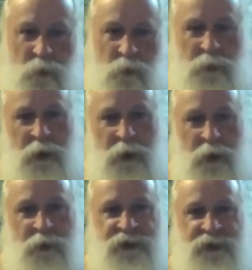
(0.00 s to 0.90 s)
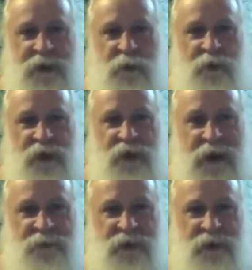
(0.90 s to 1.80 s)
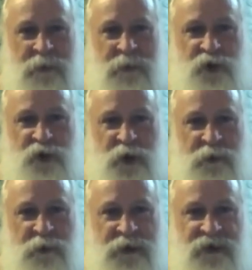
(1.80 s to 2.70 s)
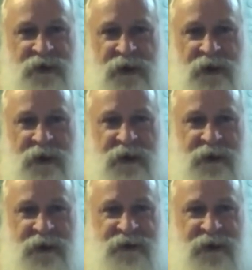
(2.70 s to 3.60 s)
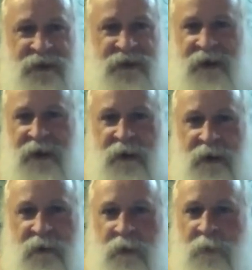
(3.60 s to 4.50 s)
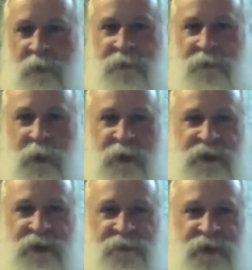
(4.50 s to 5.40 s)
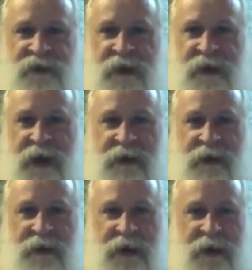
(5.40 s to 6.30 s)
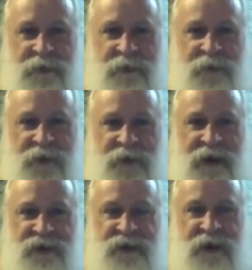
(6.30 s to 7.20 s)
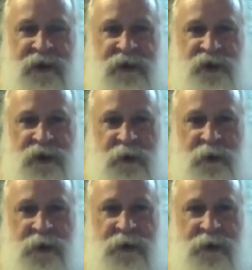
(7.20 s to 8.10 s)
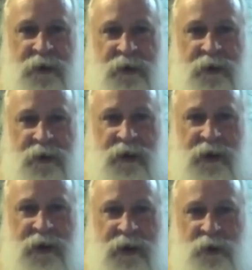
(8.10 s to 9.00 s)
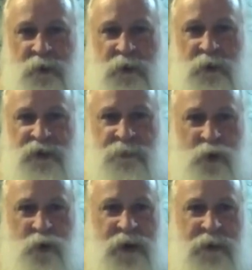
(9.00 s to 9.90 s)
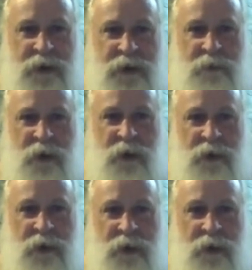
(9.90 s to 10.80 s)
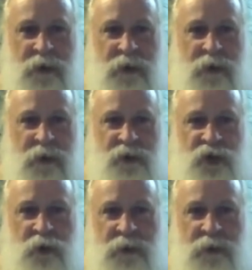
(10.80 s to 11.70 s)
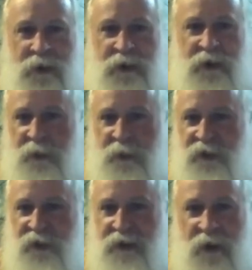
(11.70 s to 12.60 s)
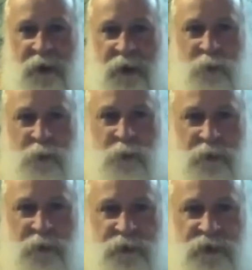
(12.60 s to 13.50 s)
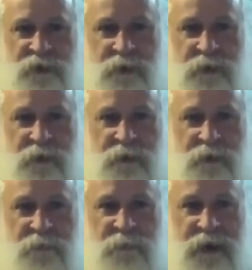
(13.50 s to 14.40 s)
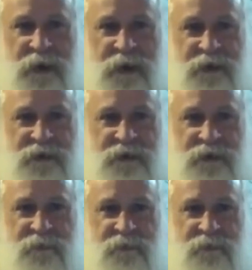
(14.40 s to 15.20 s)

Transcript: Part of our stereotypes about Germans is that they are very sophisticated and have advanced engineering. And so there is a premium on German, especially automobiles, because